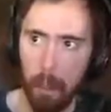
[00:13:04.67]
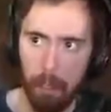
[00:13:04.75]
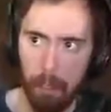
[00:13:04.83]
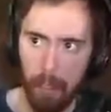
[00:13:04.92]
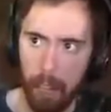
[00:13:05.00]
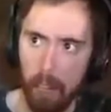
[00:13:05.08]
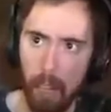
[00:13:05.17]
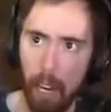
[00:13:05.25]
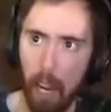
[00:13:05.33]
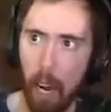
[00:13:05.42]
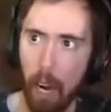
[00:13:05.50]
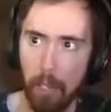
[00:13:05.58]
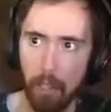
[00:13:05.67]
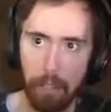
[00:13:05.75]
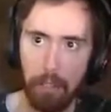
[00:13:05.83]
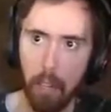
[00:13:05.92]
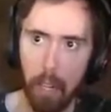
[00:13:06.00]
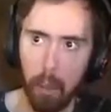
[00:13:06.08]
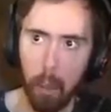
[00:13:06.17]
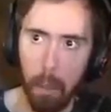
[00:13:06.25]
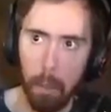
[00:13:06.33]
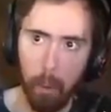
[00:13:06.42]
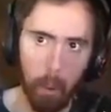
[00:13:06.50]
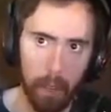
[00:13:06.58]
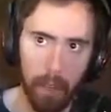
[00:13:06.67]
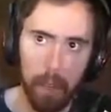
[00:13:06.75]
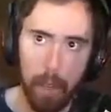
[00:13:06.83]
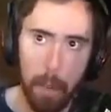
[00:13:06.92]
thing. I just thought it would be boring.